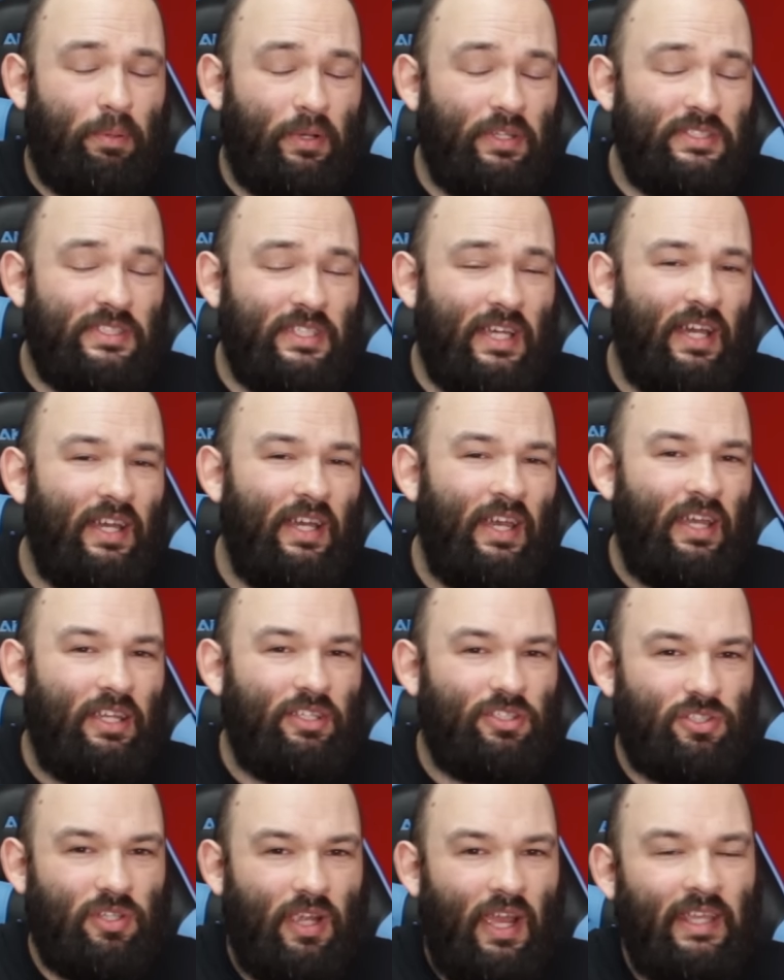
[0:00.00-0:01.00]
printer,
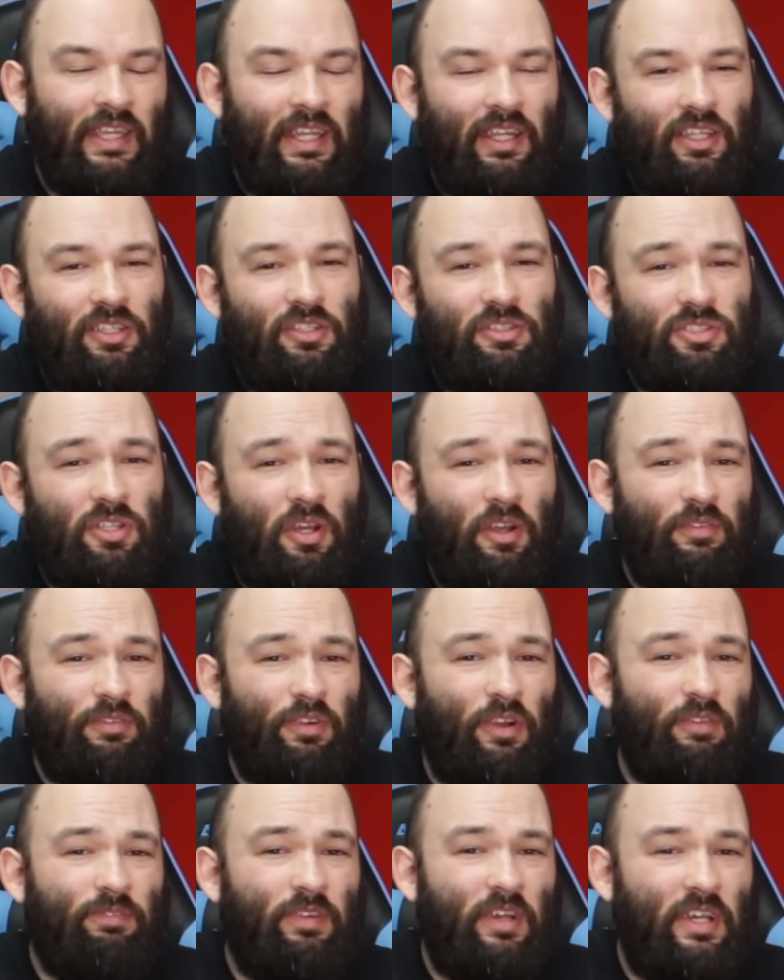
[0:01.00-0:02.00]
try getting a new toner
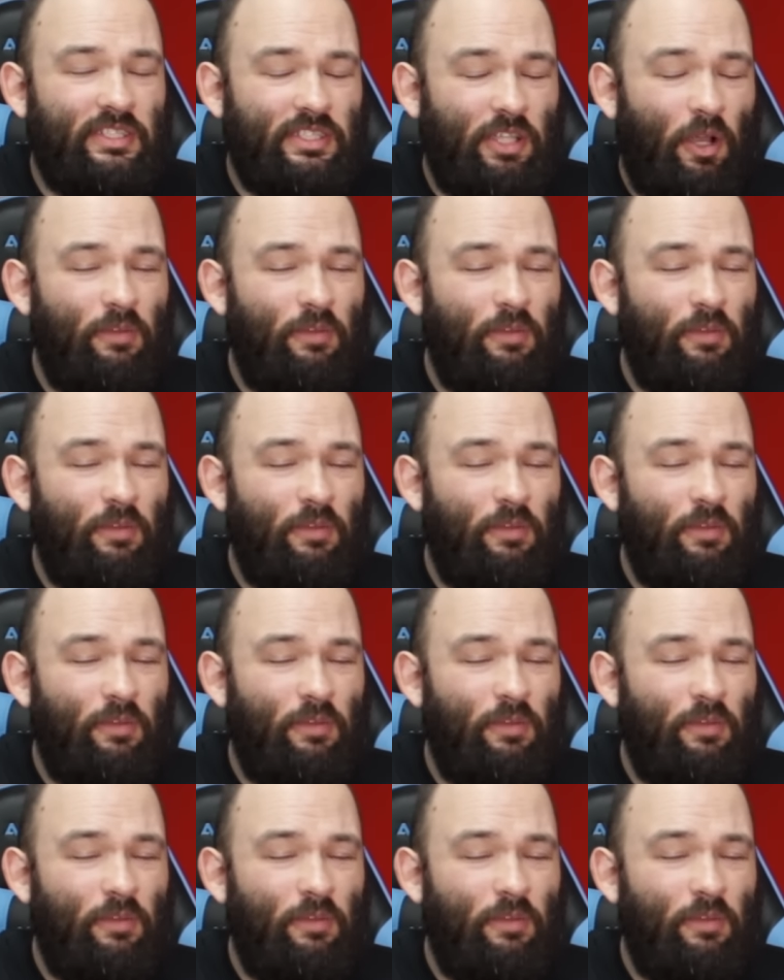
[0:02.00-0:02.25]
for it first.